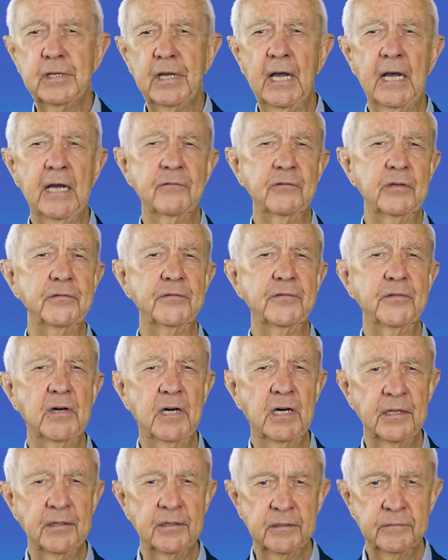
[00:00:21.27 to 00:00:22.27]
have a
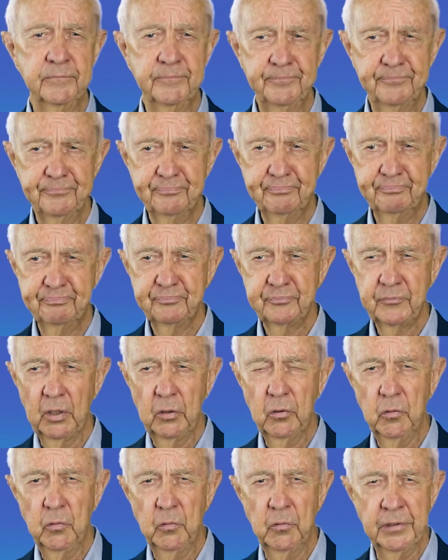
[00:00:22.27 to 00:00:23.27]
father
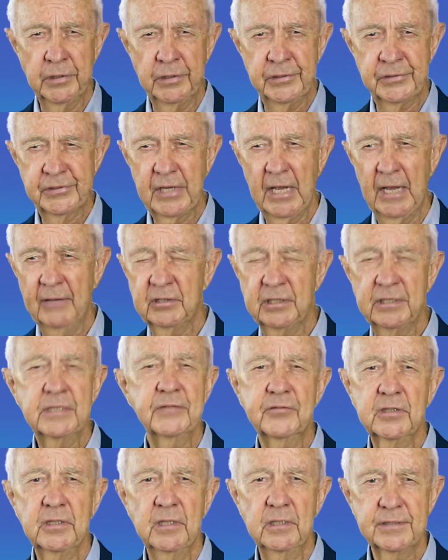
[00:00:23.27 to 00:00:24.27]
who is having a
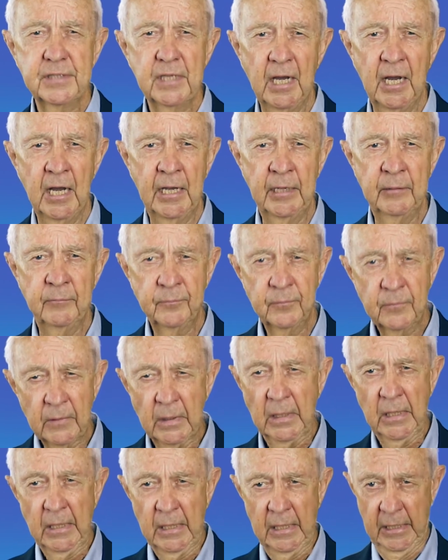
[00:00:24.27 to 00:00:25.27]
difficult time
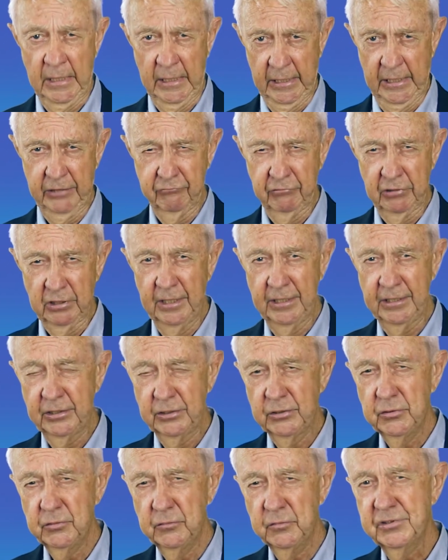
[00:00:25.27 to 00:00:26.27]
in
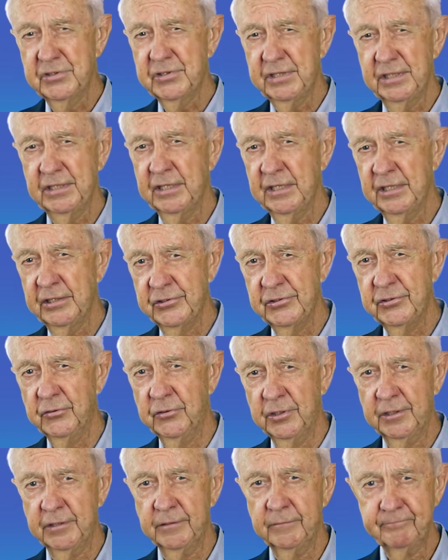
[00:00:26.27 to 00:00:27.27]
relating to his teenage
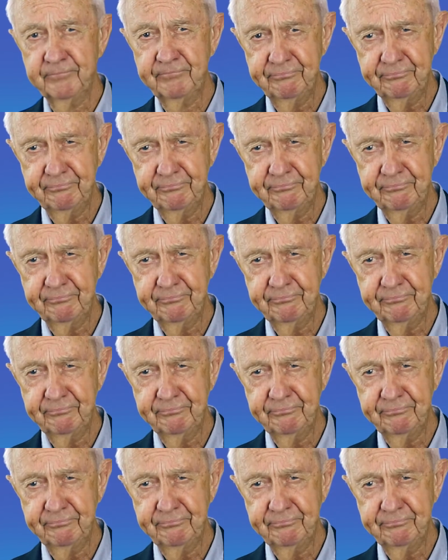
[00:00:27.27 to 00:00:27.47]
daughter.